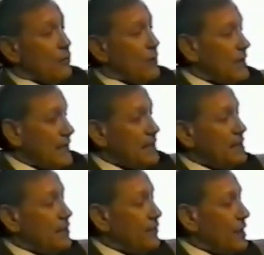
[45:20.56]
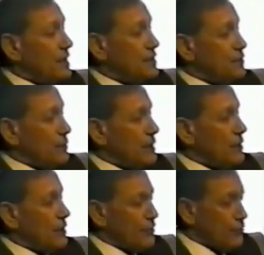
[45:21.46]
One of the other devices we
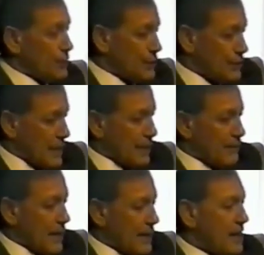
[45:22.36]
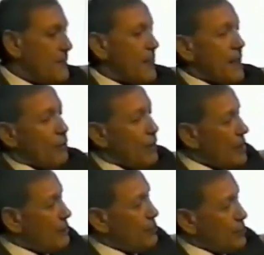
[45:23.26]
got with the generator, we
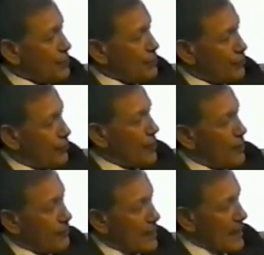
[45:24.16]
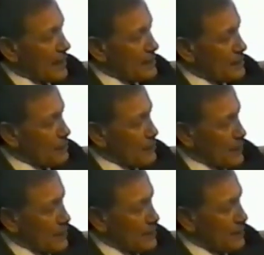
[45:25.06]
can produce 5 gallons a
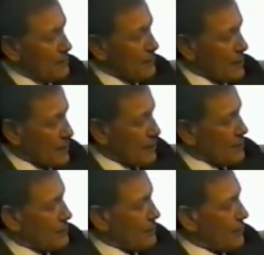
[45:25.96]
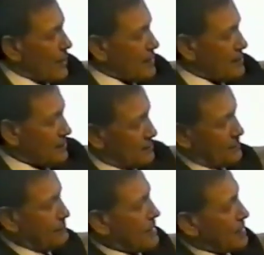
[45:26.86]
minute with a little device
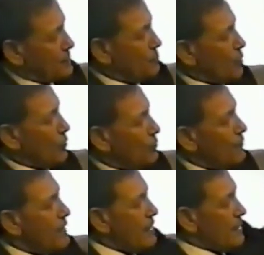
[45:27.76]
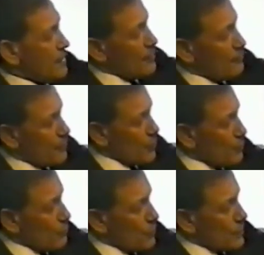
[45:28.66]
that's that small of
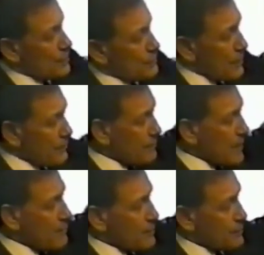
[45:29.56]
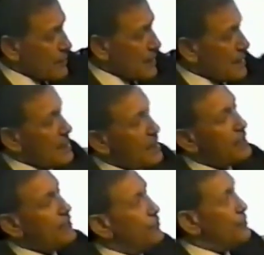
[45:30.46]
pure water straight from the atmosphere.
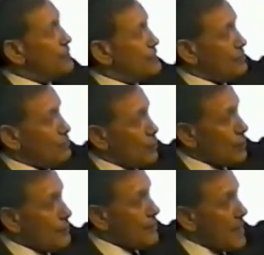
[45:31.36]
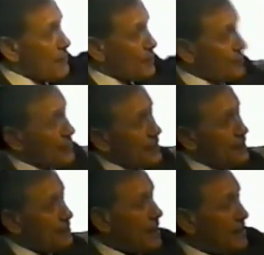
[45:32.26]
It converts the water in the atmosphere
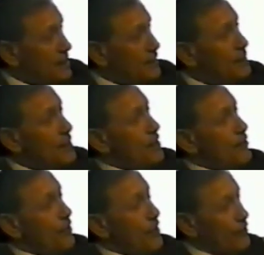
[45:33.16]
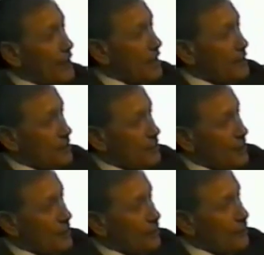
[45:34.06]
straight to 5 gallons a
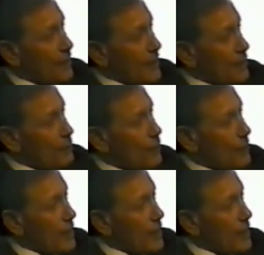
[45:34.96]
minute of running